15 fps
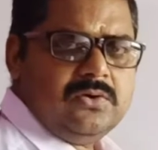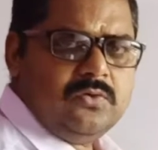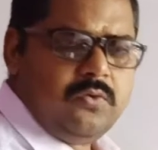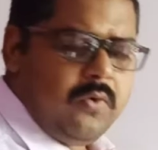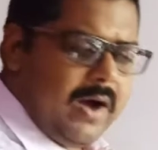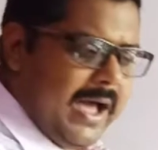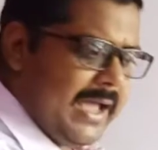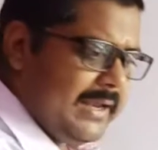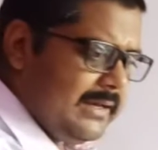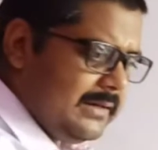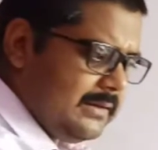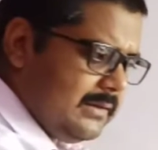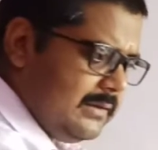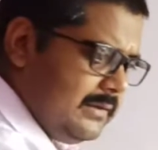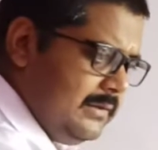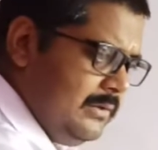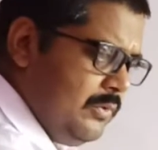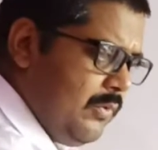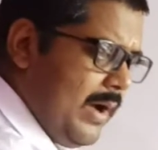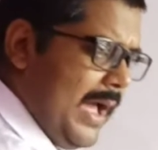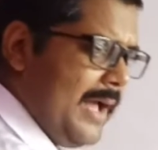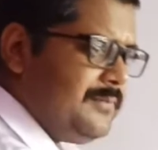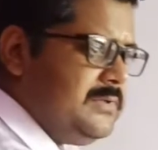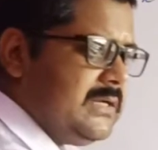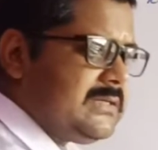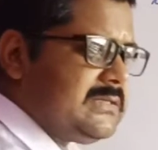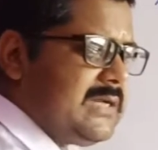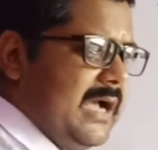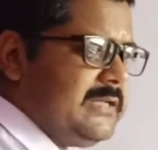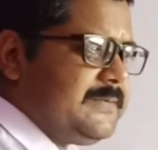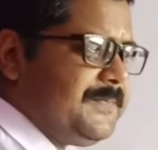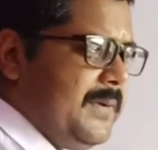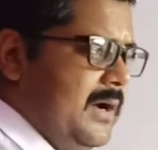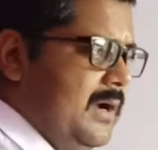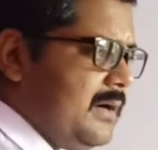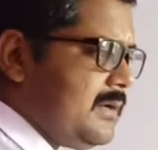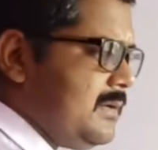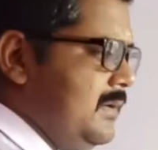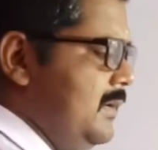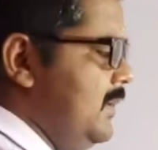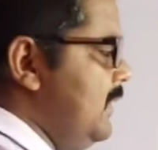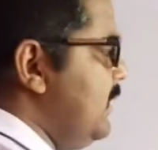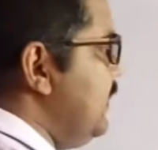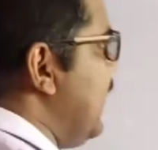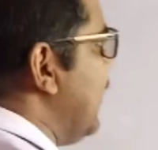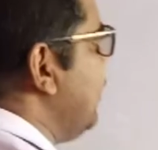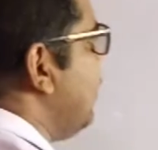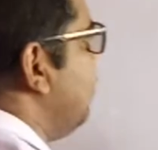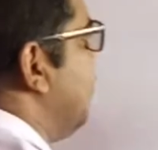While you have just transferred, then the